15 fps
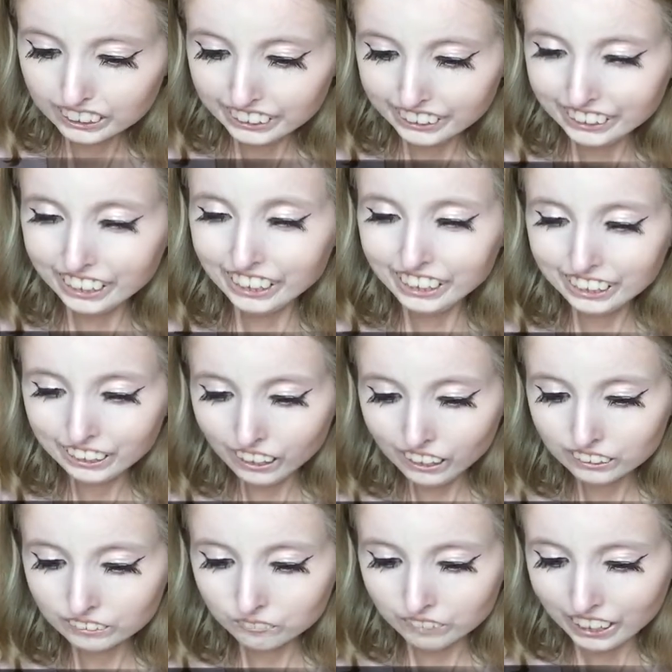the It
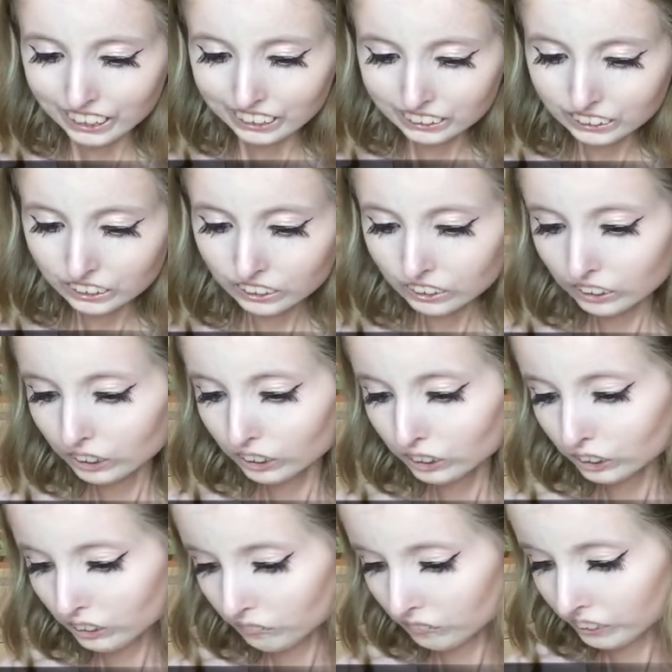Cosmetics
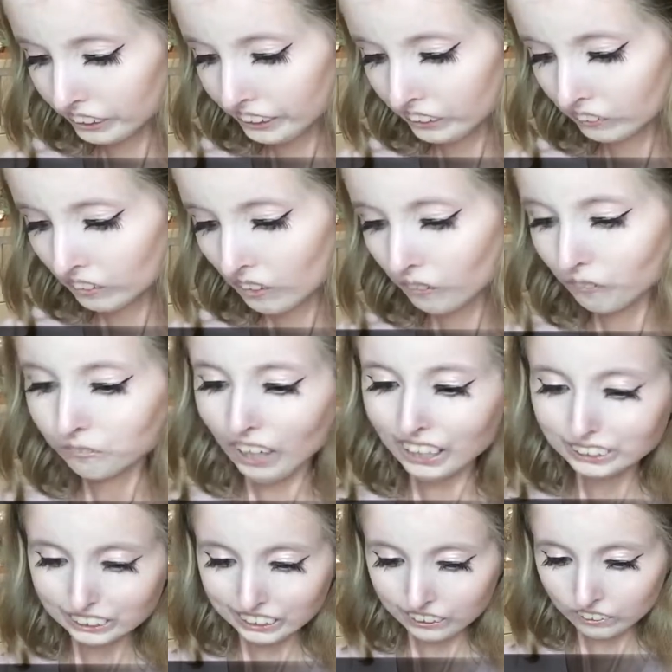Superhero
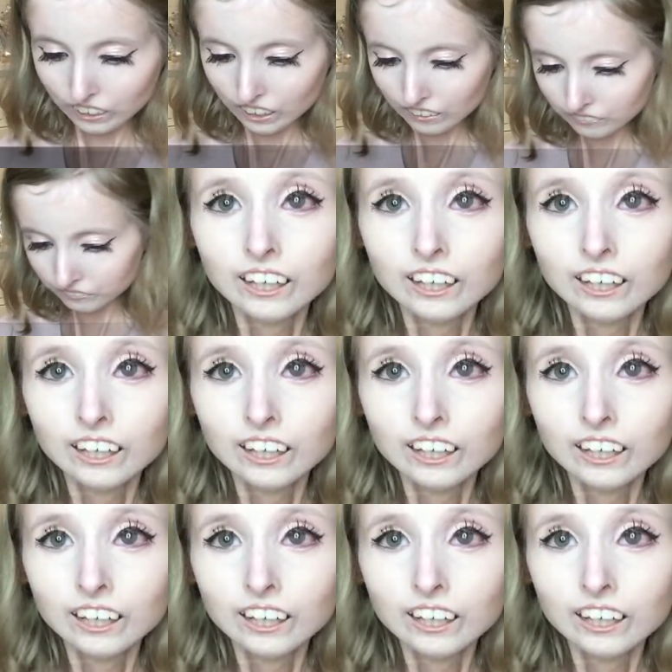Mascara.